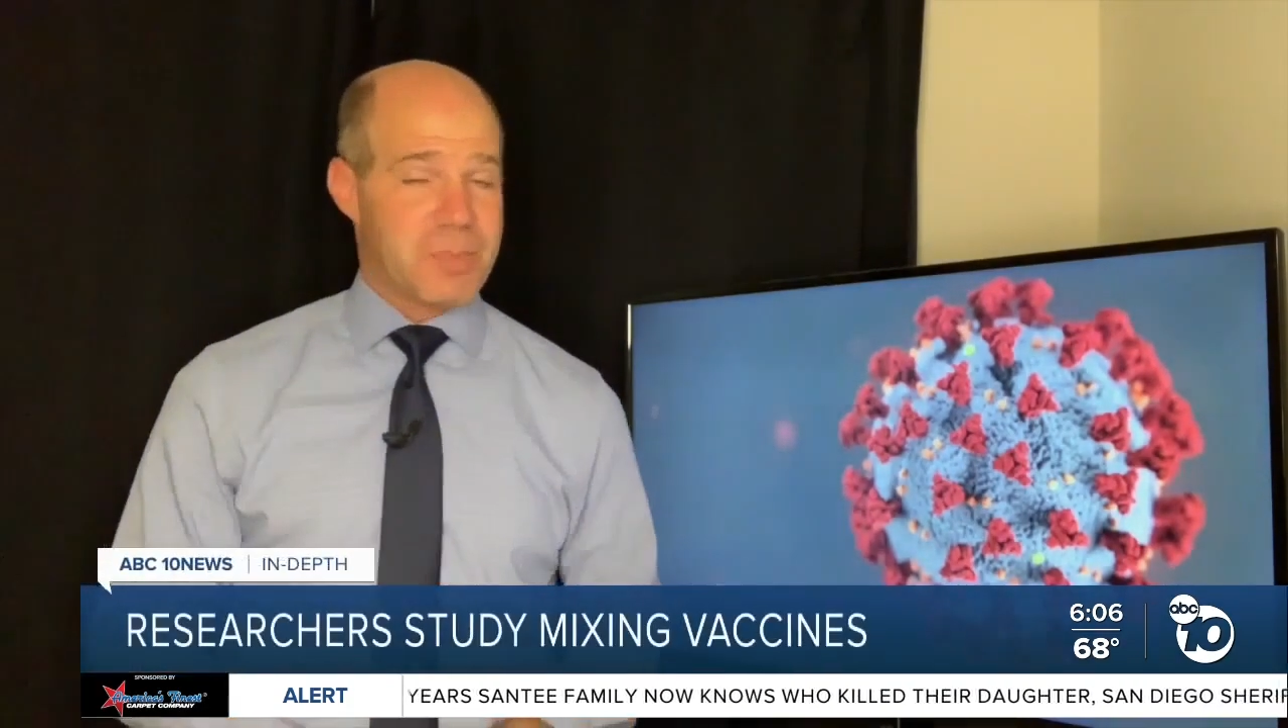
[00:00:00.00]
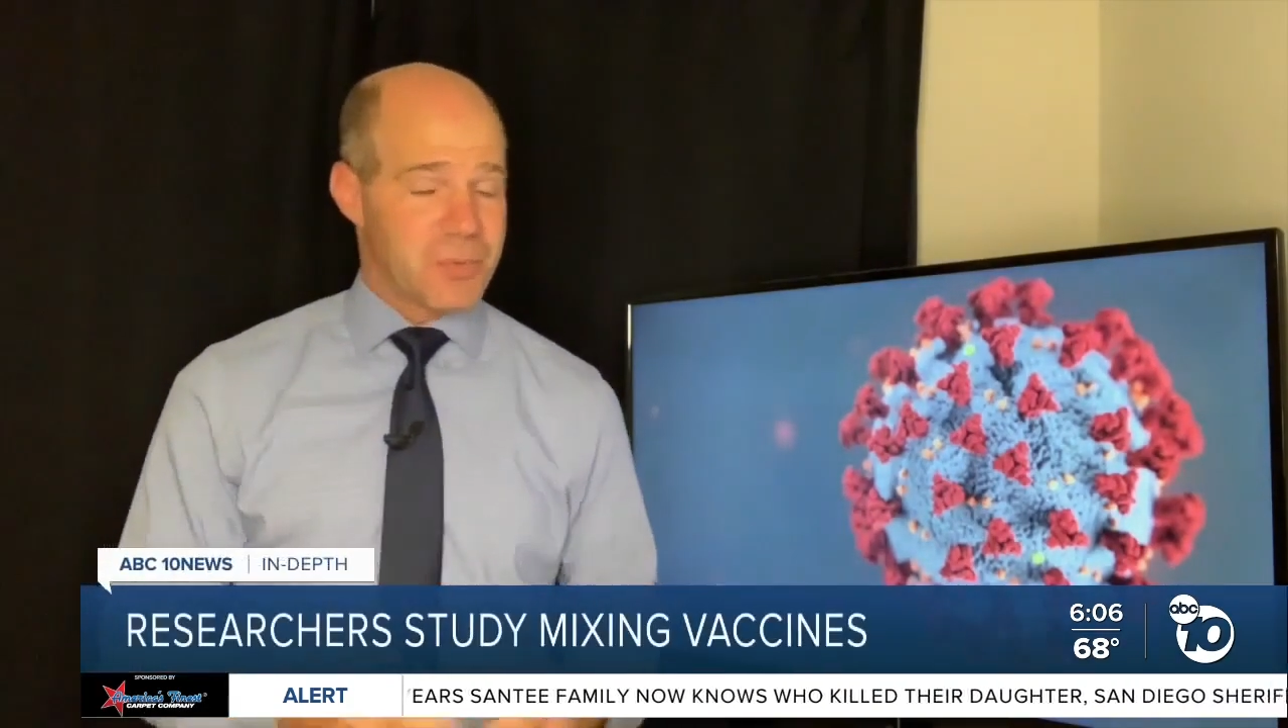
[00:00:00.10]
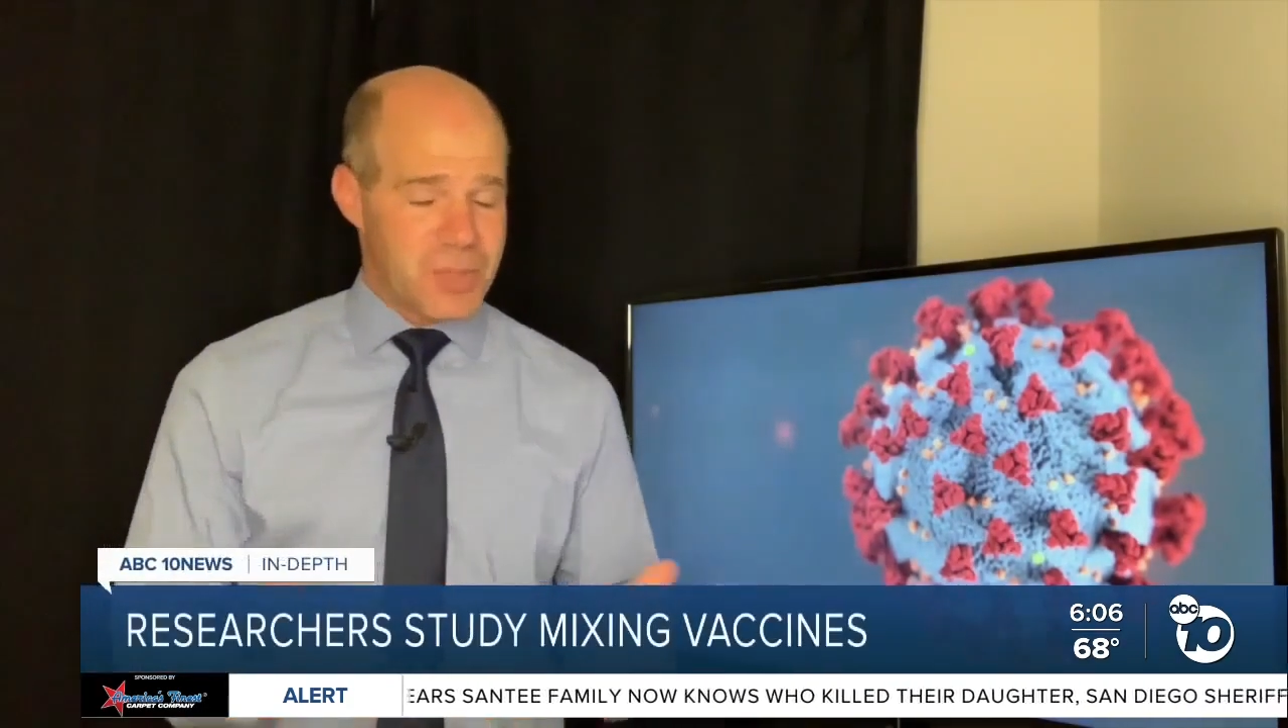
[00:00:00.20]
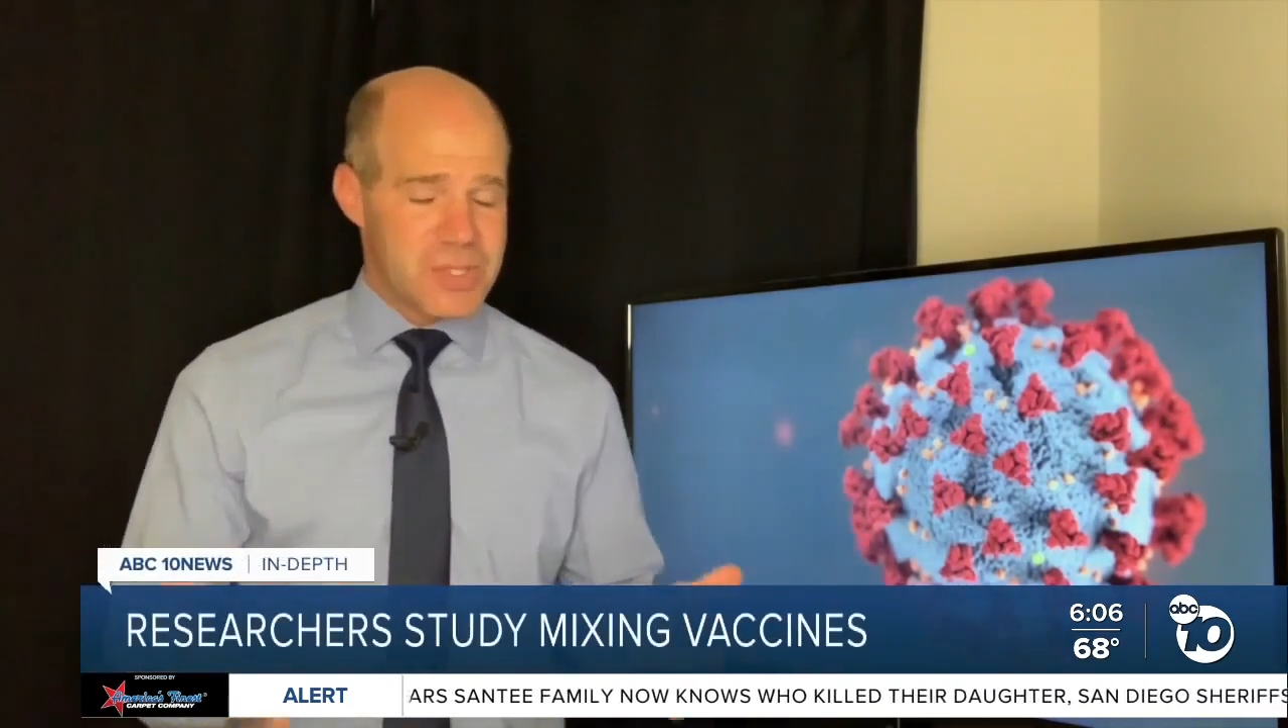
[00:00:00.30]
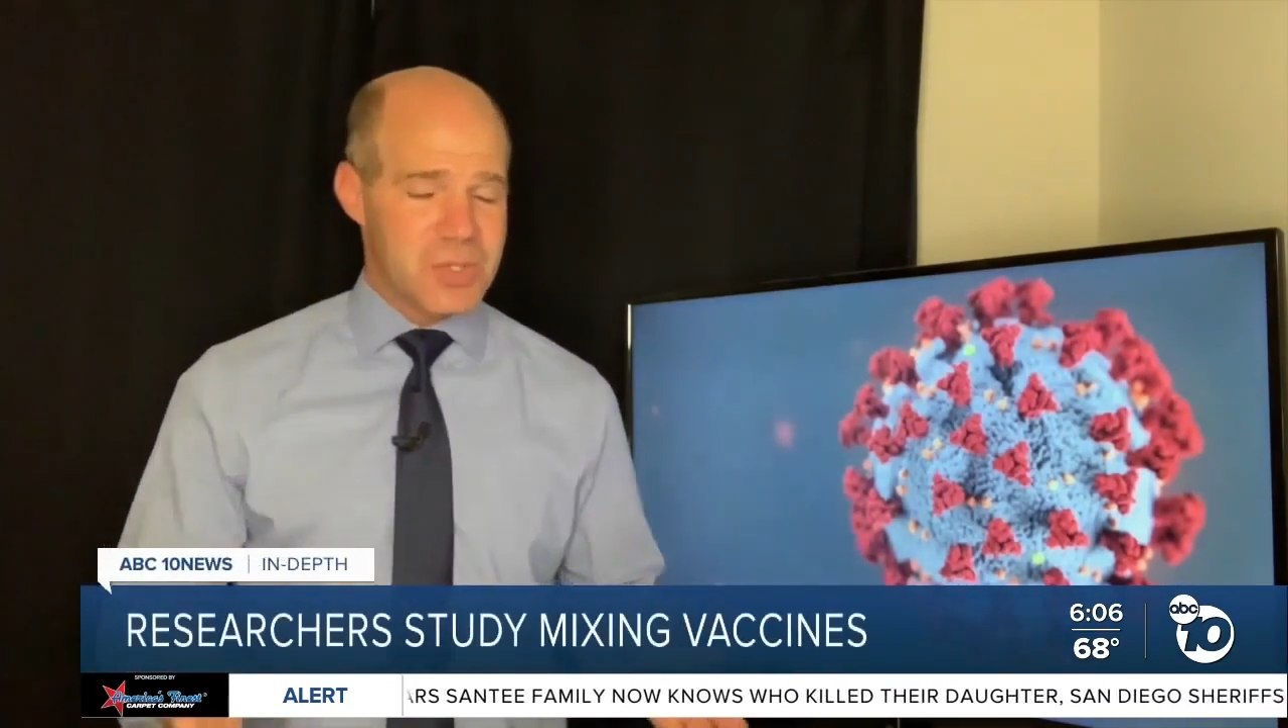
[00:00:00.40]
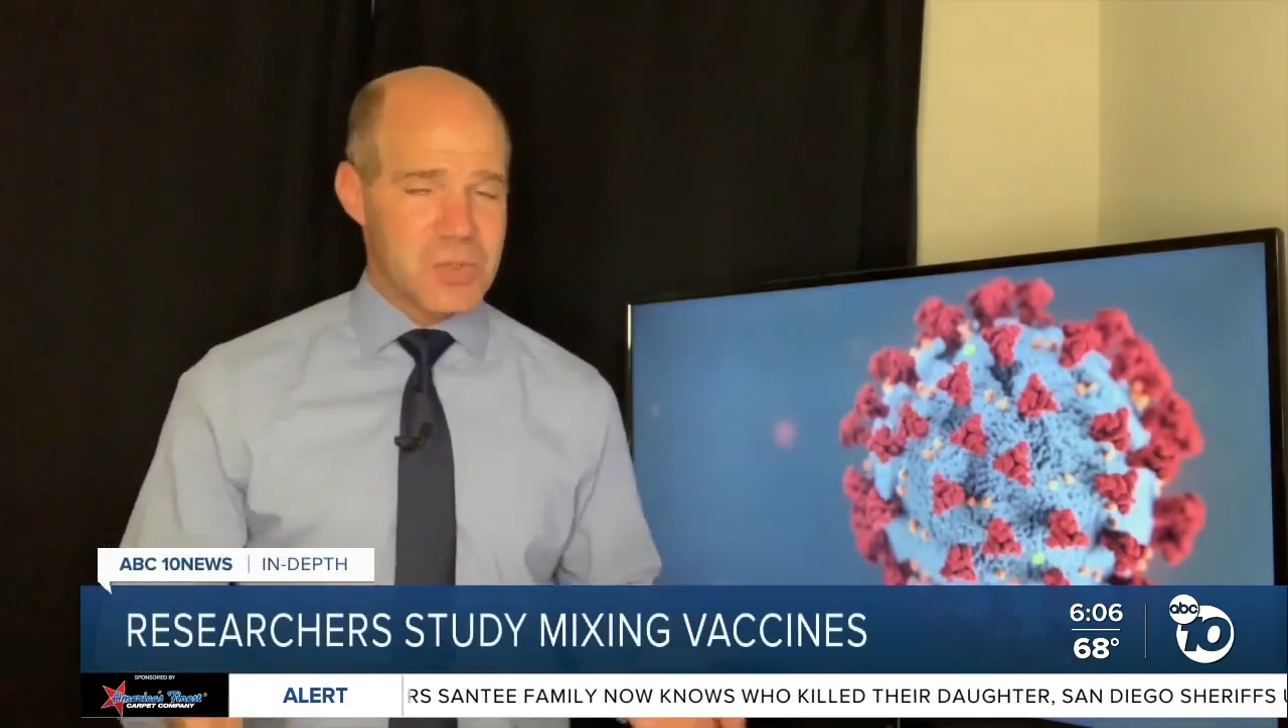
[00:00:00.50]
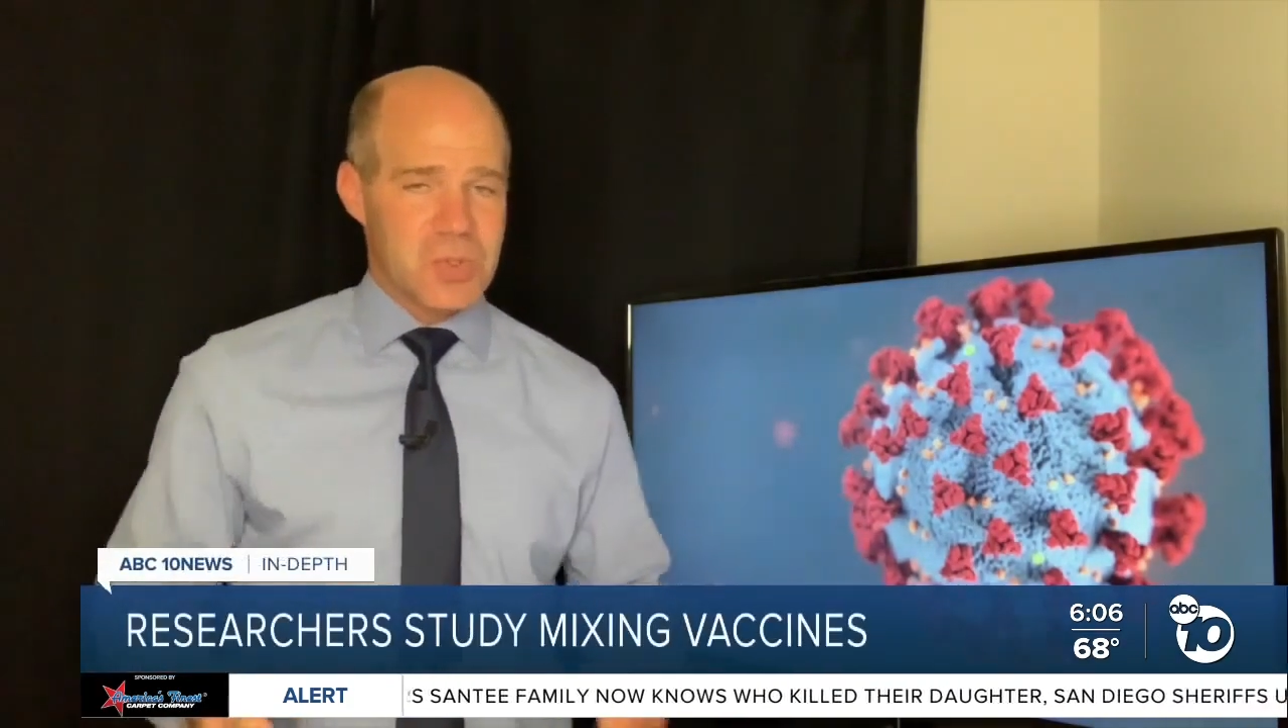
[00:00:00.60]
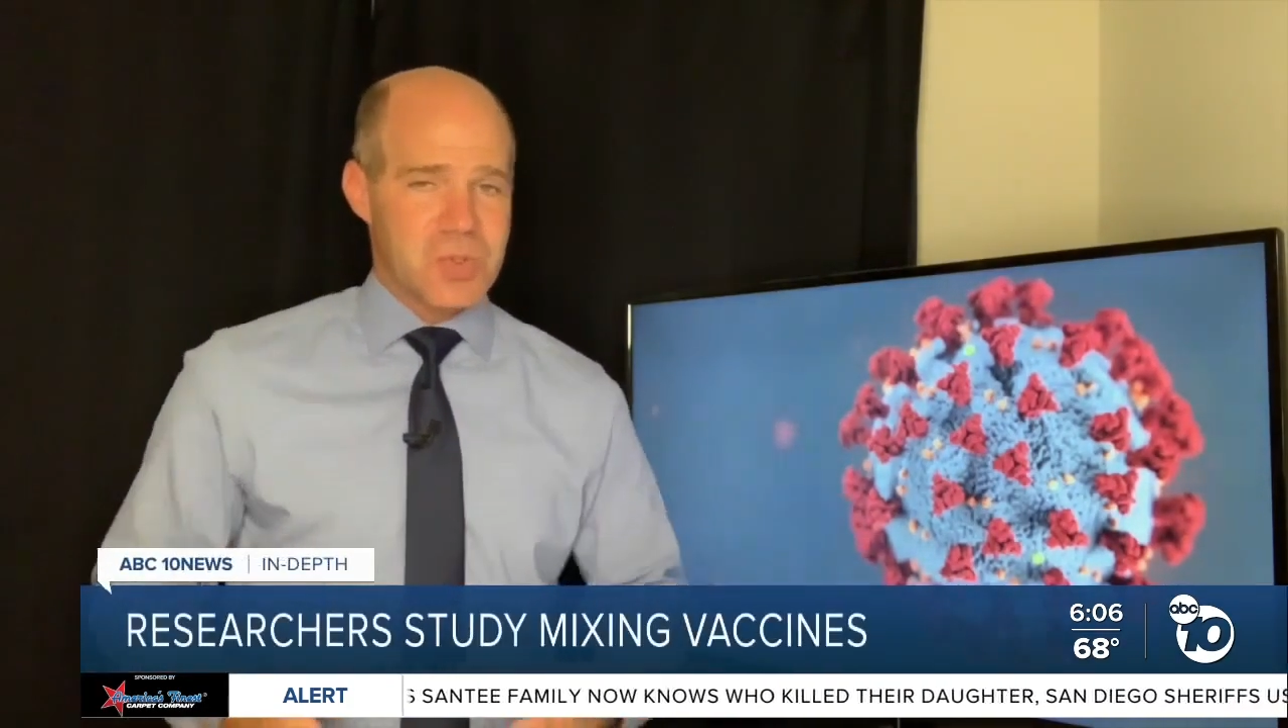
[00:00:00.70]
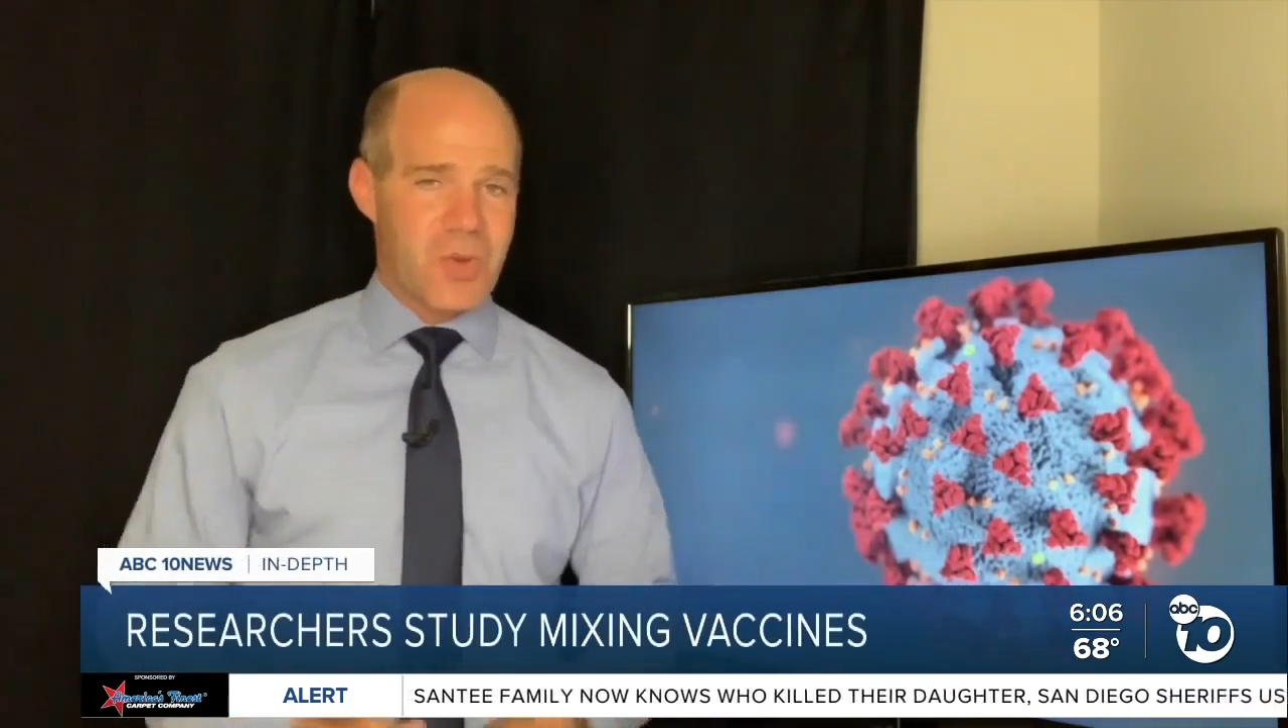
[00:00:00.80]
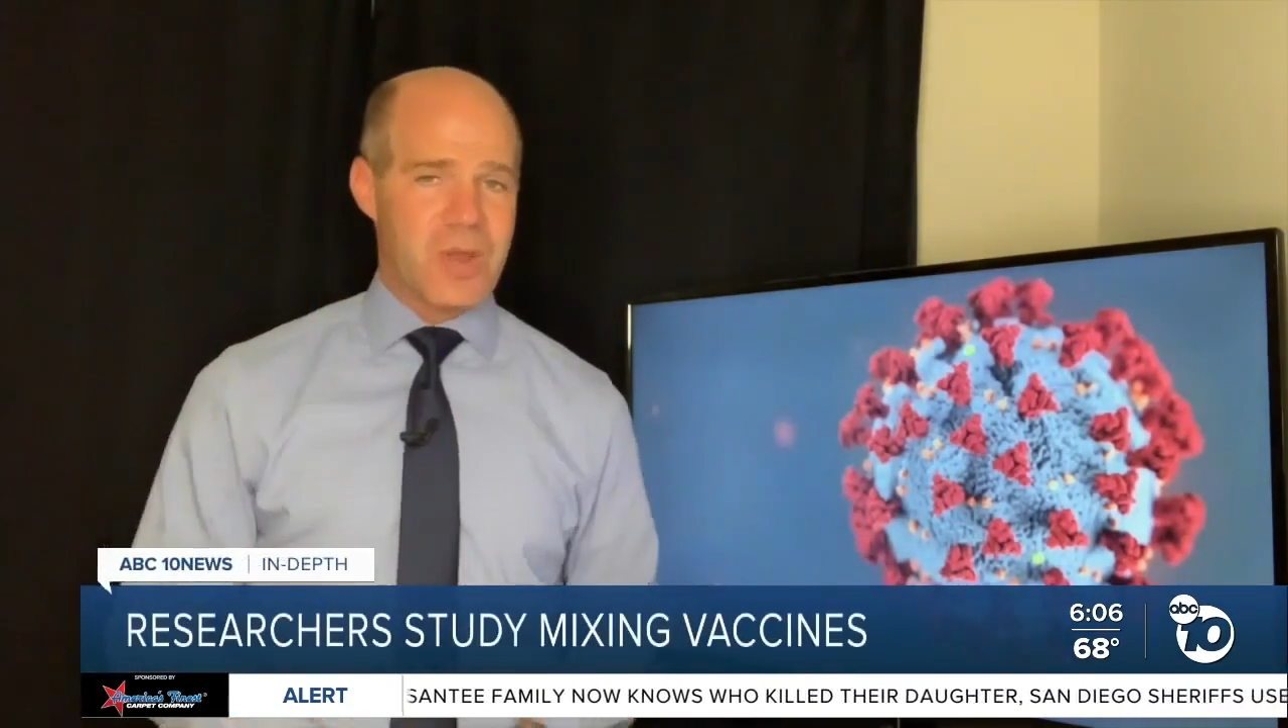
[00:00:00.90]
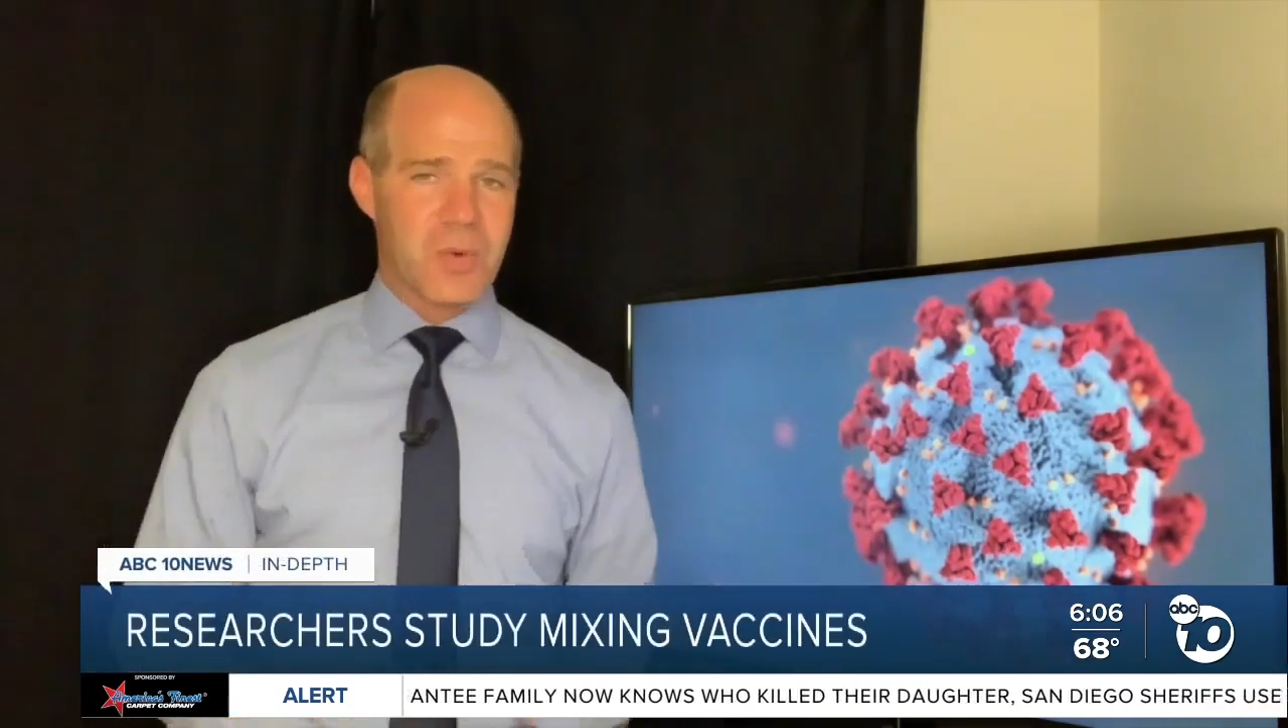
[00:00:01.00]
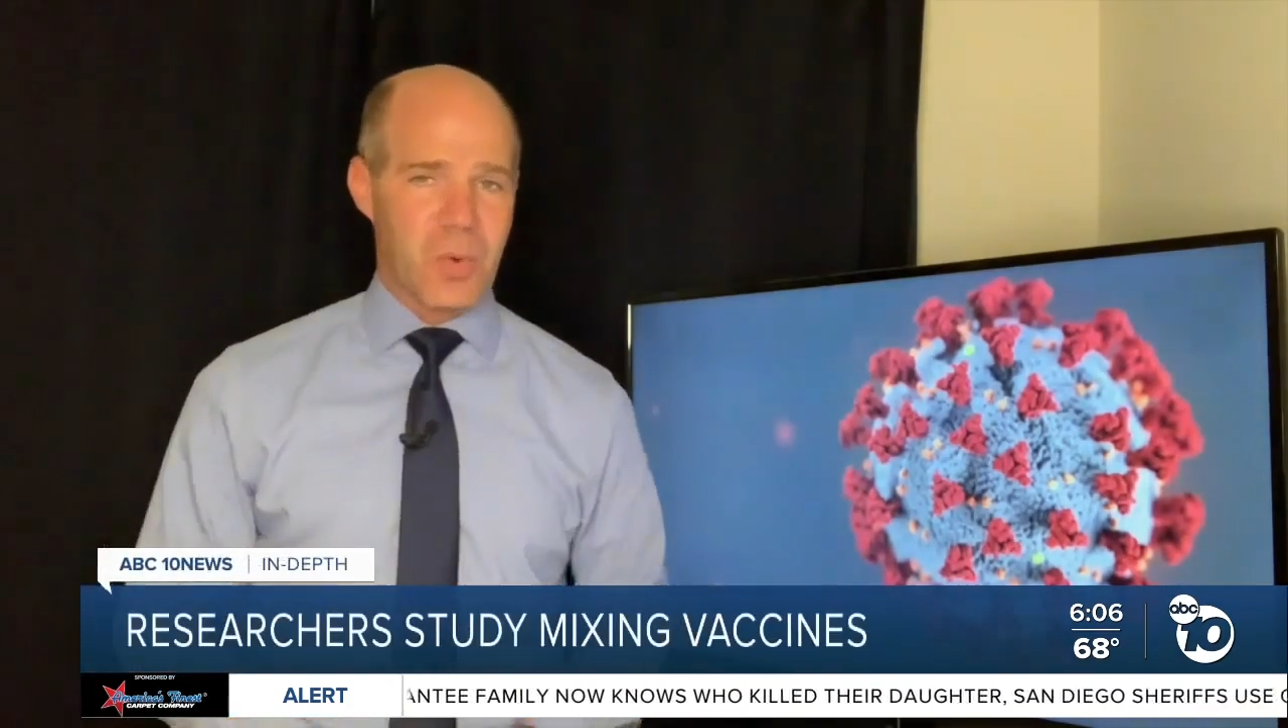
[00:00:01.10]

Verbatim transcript: But researchers around